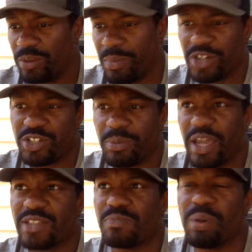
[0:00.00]
of the
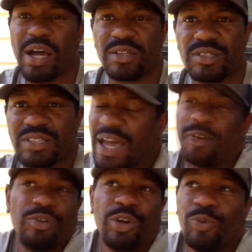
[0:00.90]
Monsterbass boxes. I
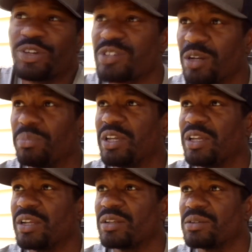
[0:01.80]
don't know what's going to be
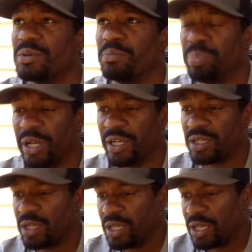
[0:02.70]
in it, but
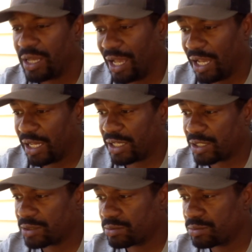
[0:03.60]

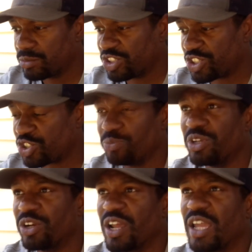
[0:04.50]
just shoot me
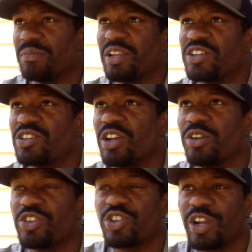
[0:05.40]
your name, let you know
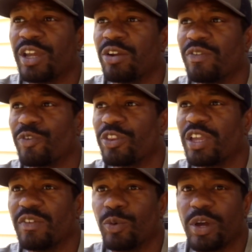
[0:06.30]
that you're entering for the
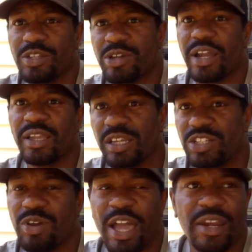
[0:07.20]
giveaway, so I can get
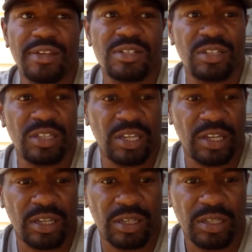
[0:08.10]
you added to
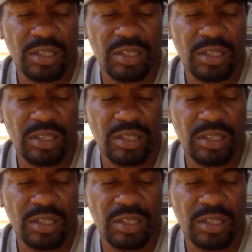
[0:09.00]
the